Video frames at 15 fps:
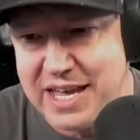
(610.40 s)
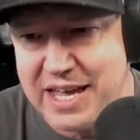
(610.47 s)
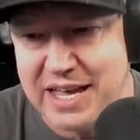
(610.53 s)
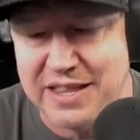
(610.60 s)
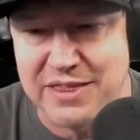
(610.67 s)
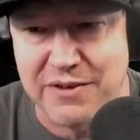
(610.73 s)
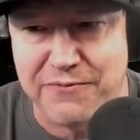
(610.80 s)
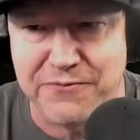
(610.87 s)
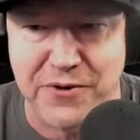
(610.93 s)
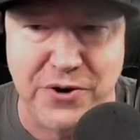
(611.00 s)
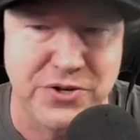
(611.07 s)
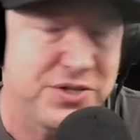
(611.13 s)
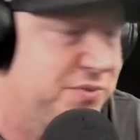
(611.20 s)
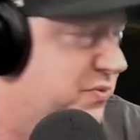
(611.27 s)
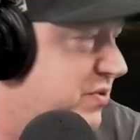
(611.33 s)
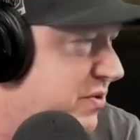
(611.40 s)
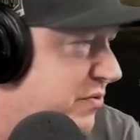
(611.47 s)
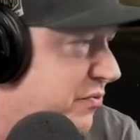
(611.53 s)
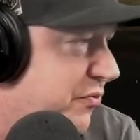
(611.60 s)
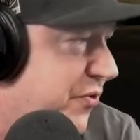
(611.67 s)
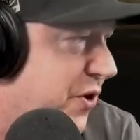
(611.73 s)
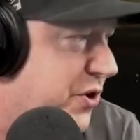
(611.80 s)
in the first
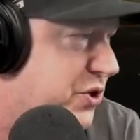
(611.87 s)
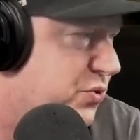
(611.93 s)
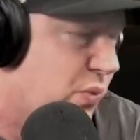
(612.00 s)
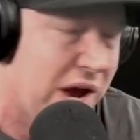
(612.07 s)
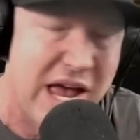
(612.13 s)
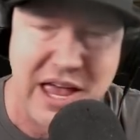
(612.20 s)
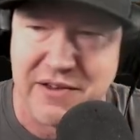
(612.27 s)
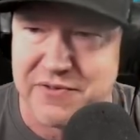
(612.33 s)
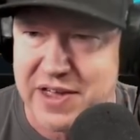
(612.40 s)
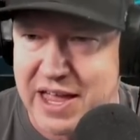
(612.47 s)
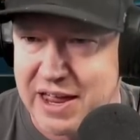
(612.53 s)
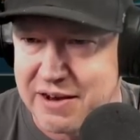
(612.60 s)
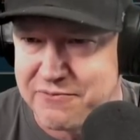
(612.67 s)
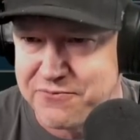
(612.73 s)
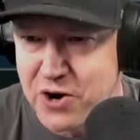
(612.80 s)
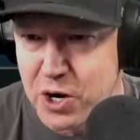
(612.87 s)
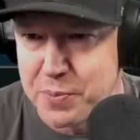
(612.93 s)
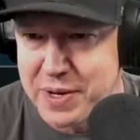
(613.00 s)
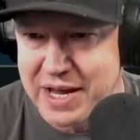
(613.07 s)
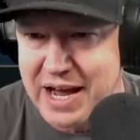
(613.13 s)
wave and farming